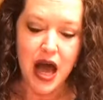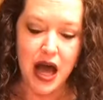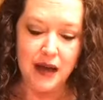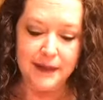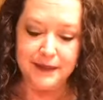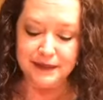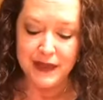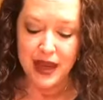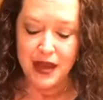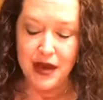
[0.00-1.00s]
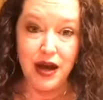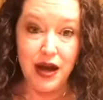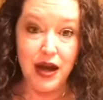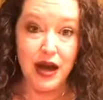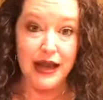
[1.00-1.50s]
Um,
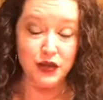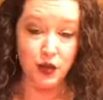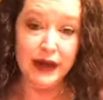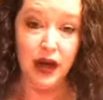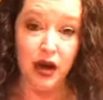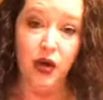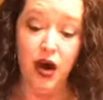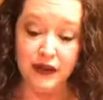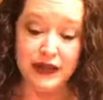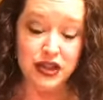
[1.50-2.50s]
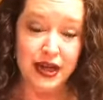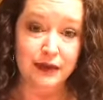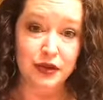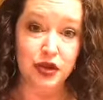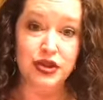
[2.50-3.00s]
as we know, all these
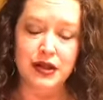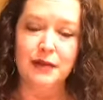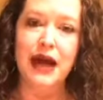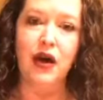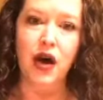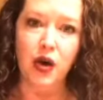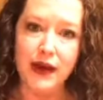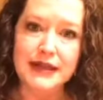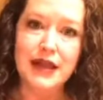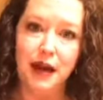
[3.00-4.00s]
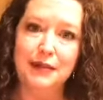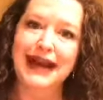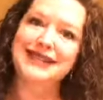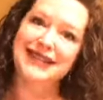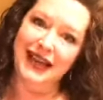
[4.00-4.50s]
chapters somehow always come
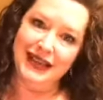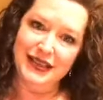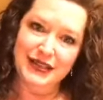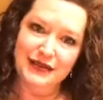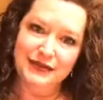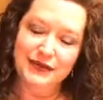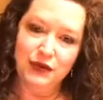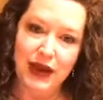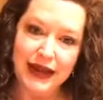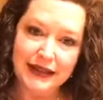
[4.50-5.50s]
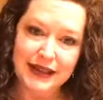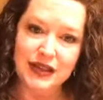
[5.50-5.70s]
back to us right?